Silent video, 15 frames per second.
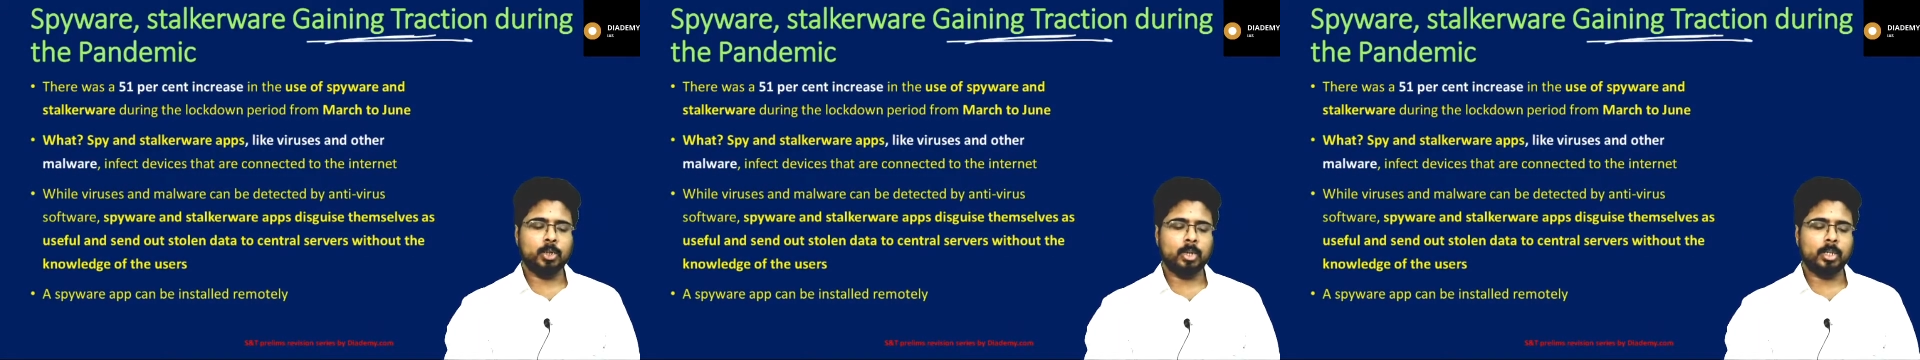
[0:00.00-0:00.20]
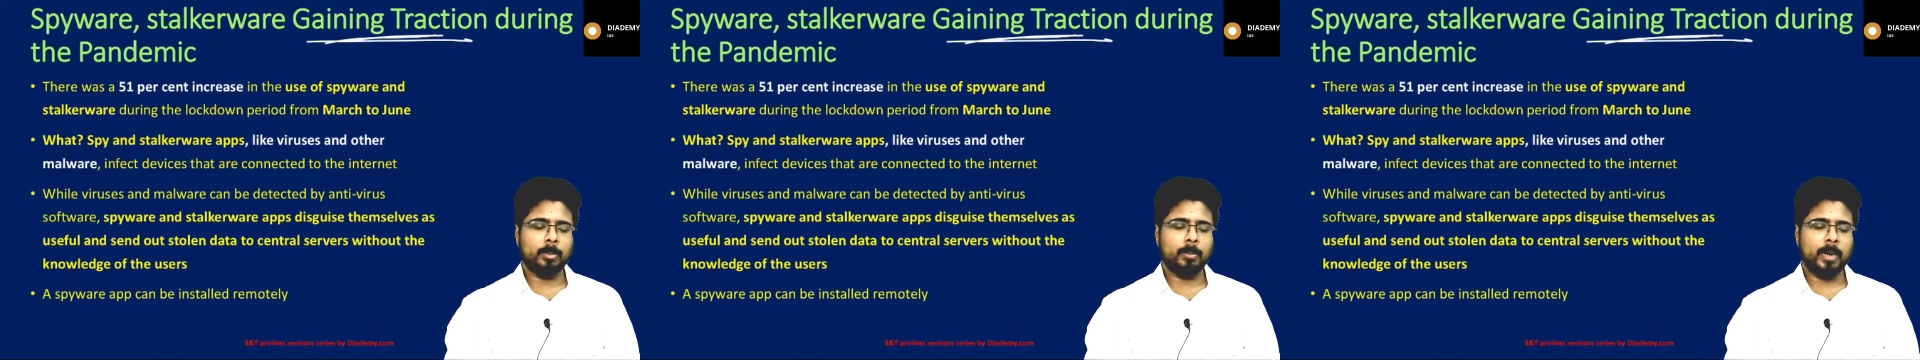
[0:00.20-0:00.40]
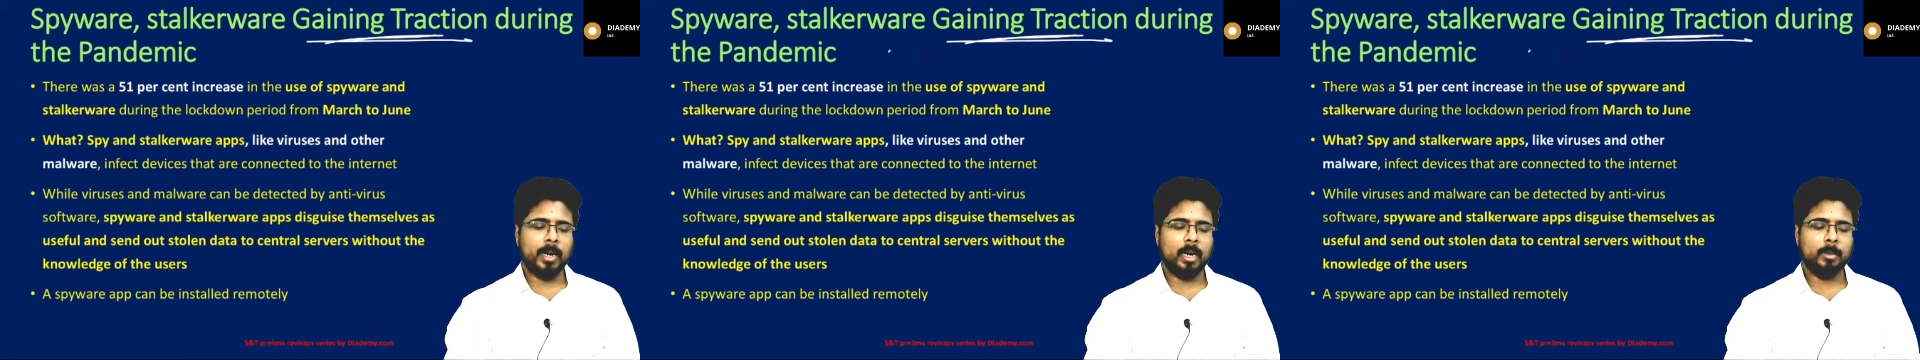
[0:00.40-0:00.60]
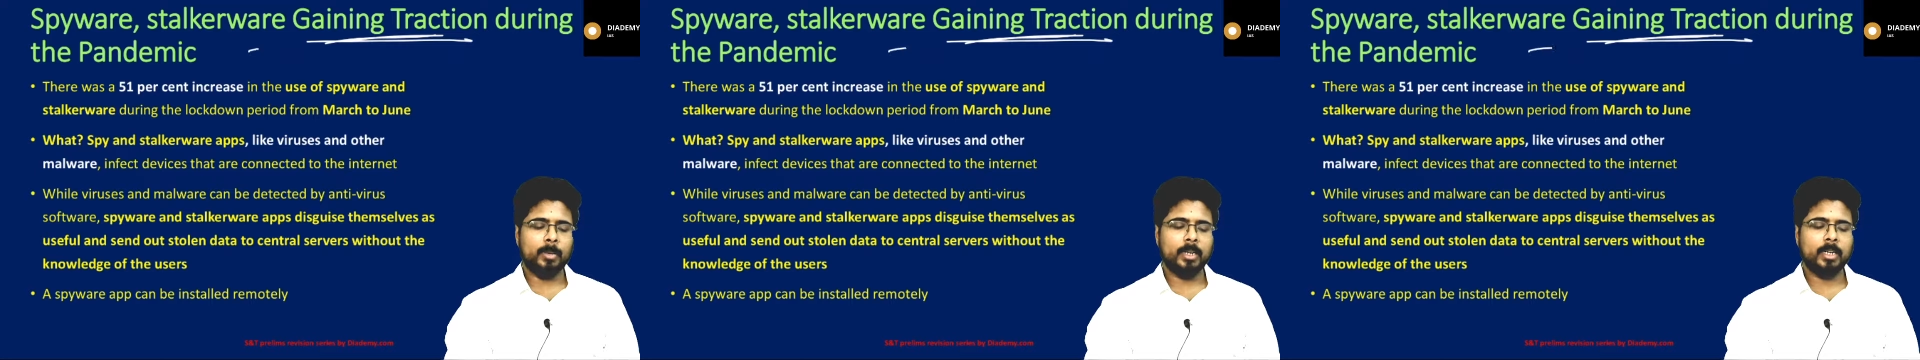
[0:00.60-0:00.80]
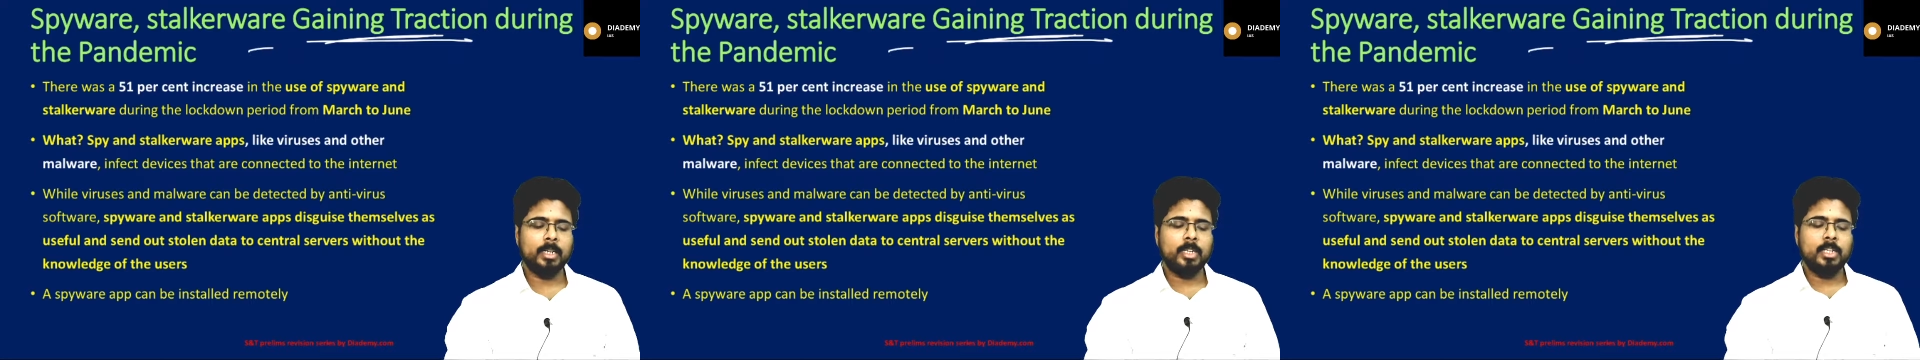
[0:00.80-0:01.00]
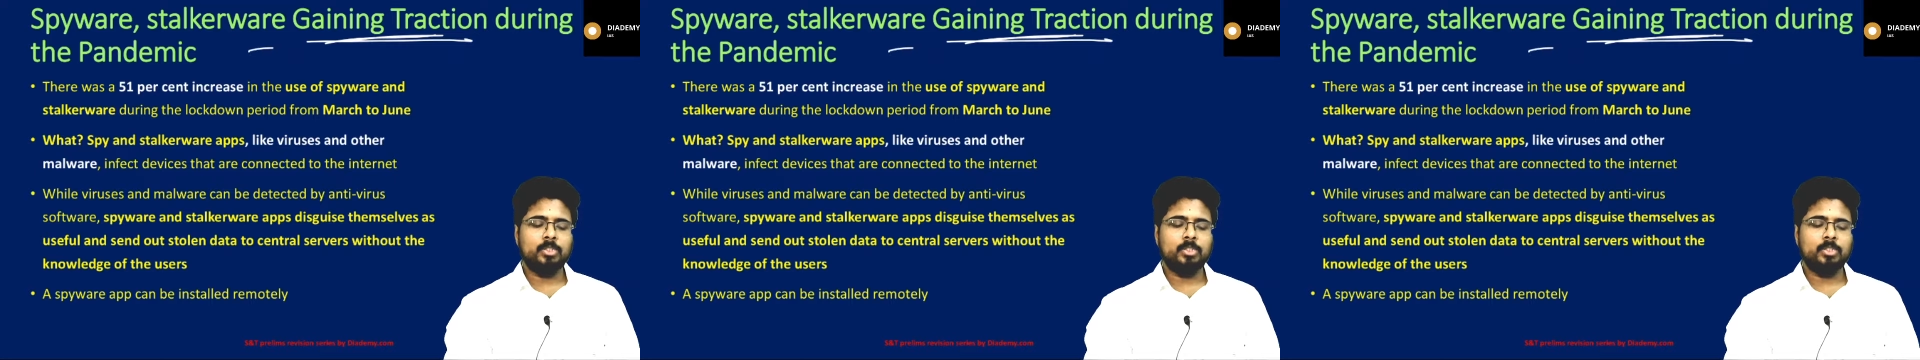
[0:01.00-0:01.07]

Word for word: during the pandemic.